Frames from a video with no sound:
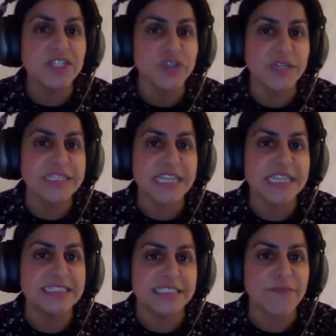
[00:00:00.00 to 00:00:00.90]
So it's
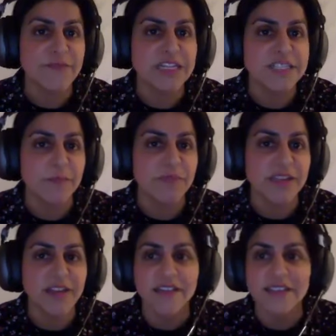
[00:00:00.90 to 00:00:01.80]
it's definitely
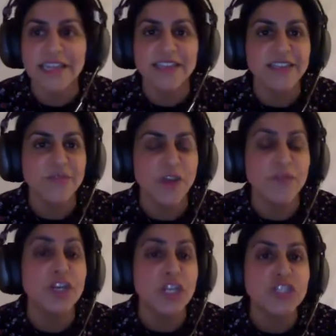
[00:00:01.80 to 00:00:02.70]
something I think if,
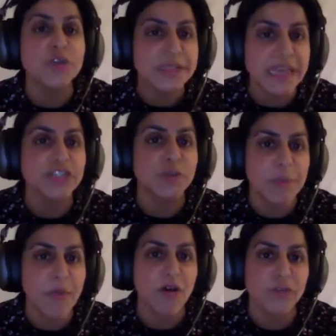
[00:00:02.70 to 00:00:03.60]
if you're going to do it, that should
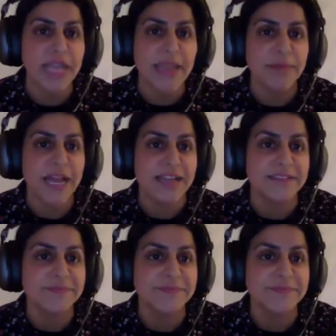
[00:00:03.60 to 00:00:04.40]
be part of your game plan.